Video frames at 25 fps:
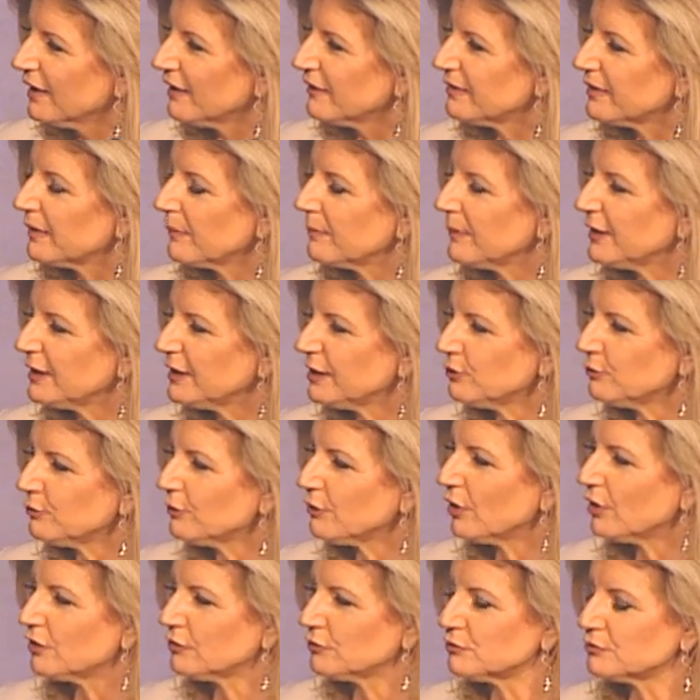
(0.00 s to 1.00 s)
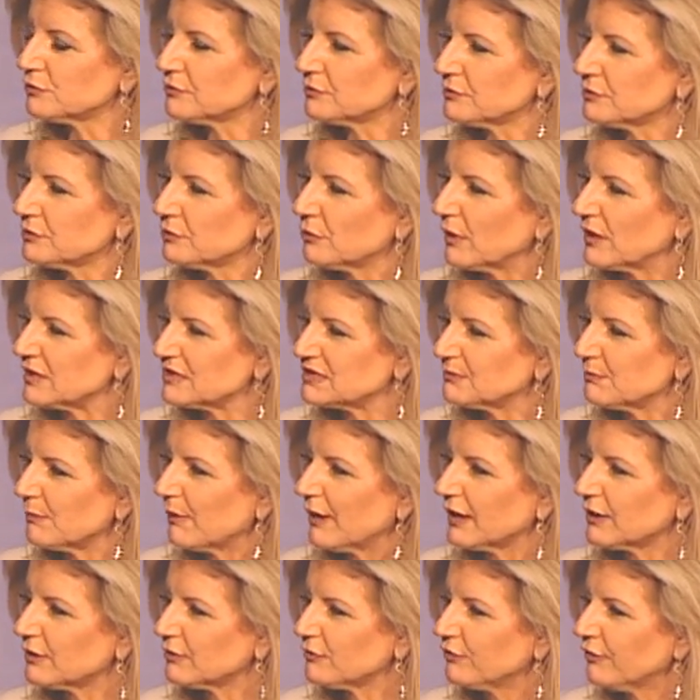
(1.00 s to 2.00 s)
The minute we go to our
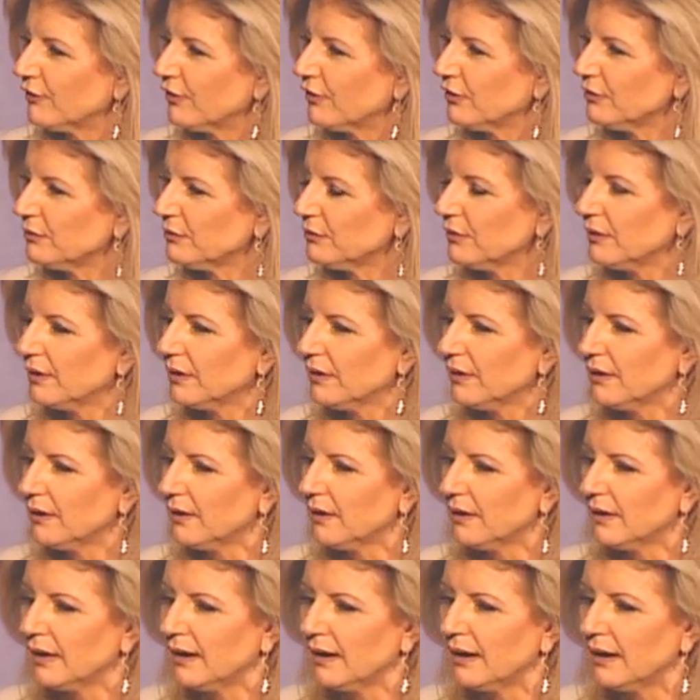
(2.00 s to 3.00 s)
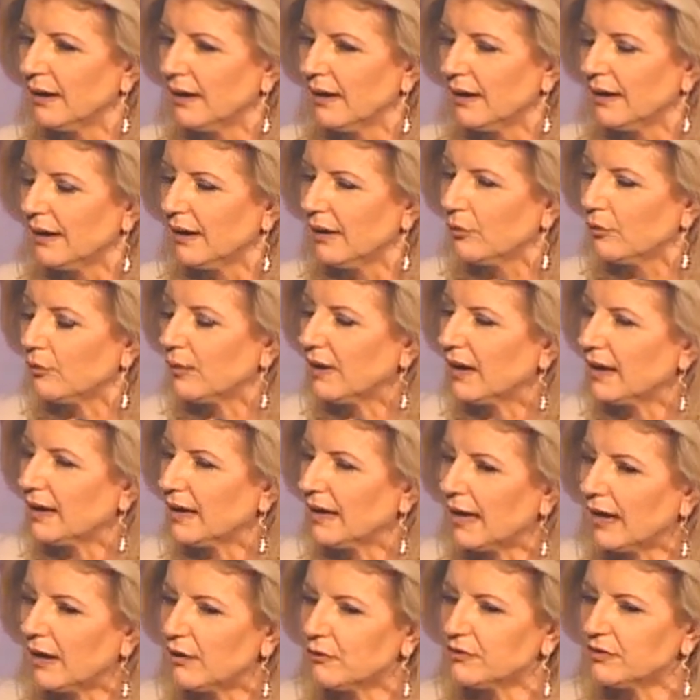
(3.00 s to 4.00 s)
smartphone, we
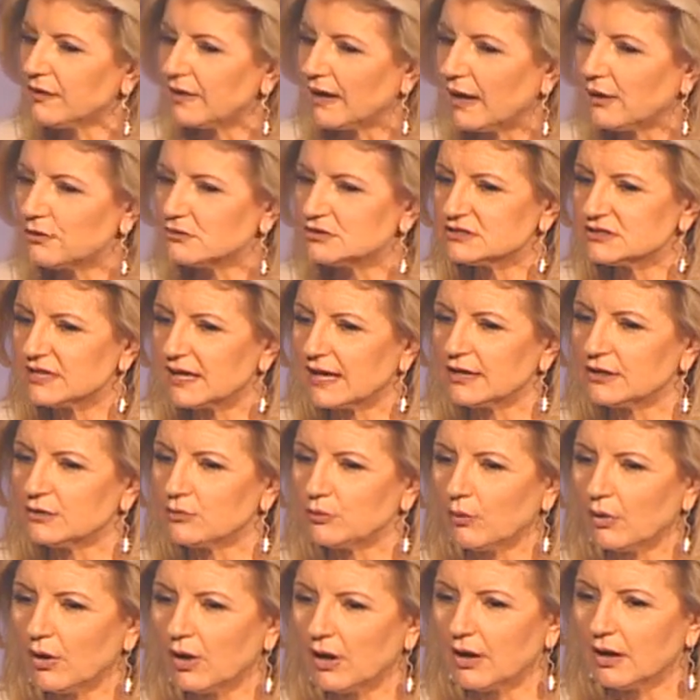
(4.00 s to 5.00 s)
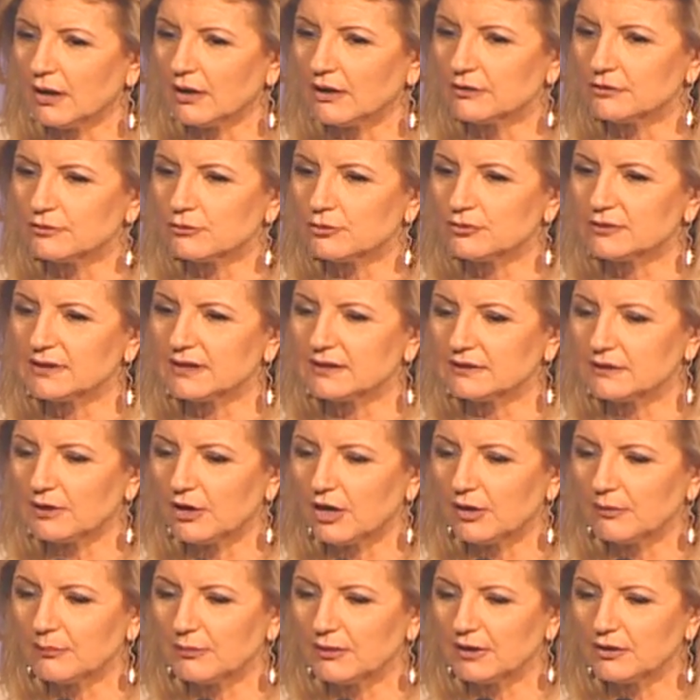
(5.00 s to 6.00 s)
allow the outside world to
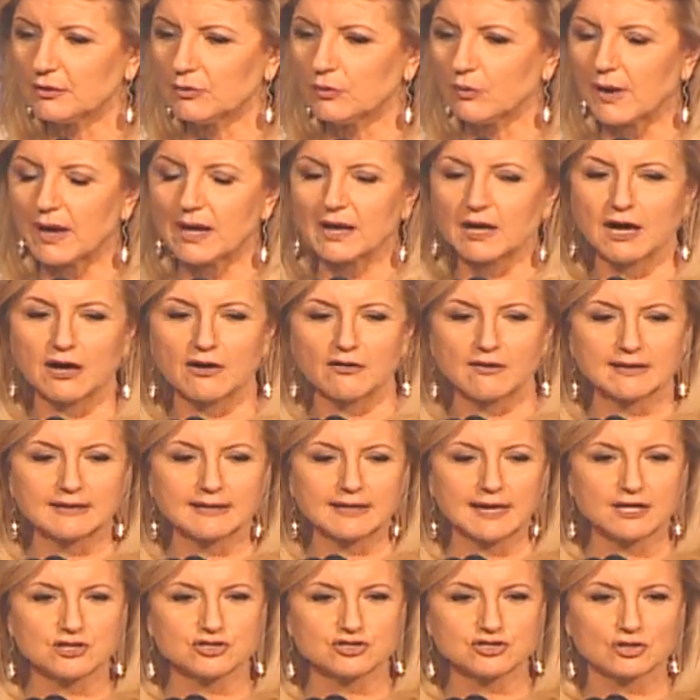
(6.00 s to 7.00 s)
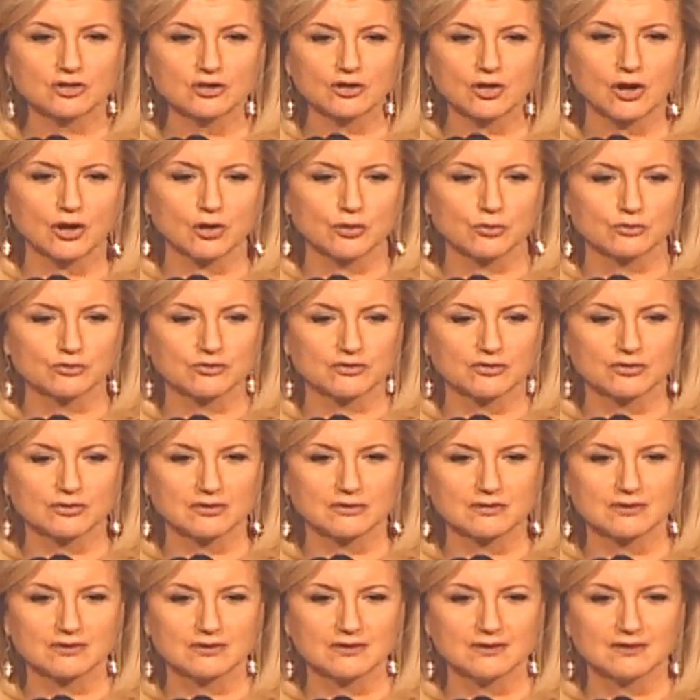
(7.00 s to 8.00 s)
determine where our attention goes.
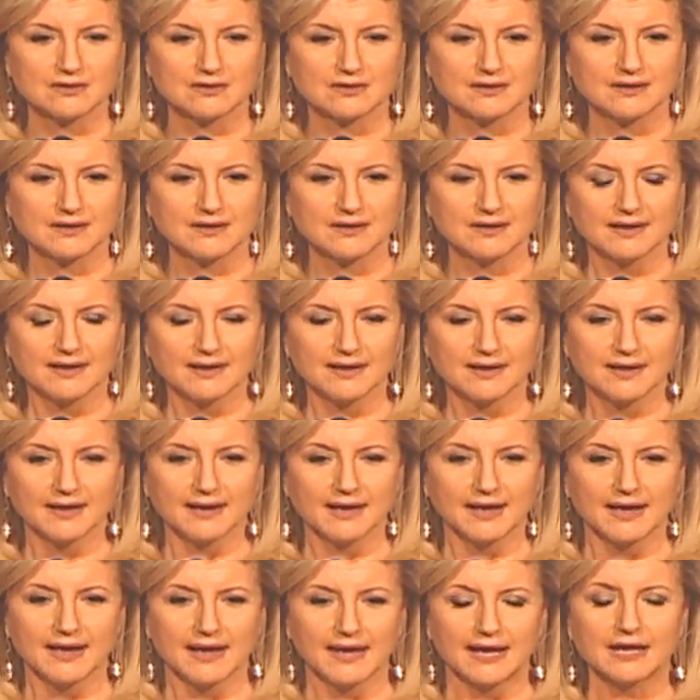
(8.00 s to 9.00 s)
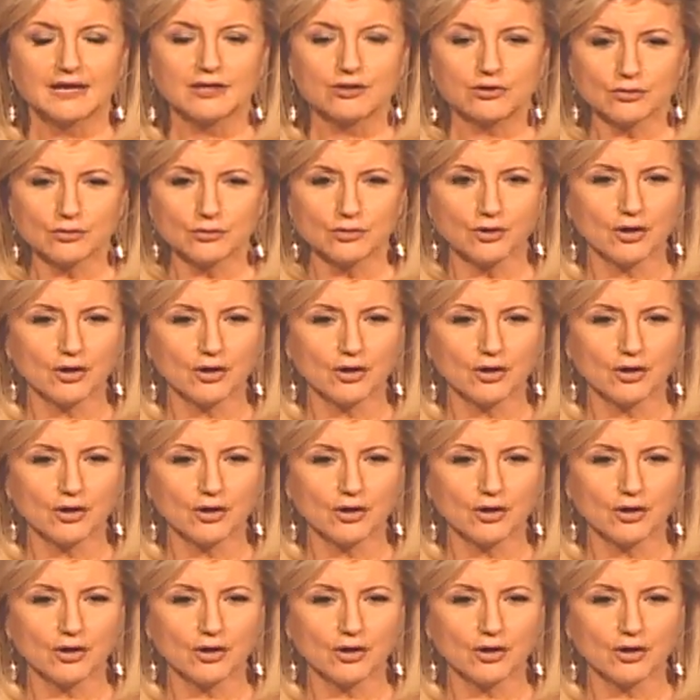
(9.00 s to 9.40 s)
And you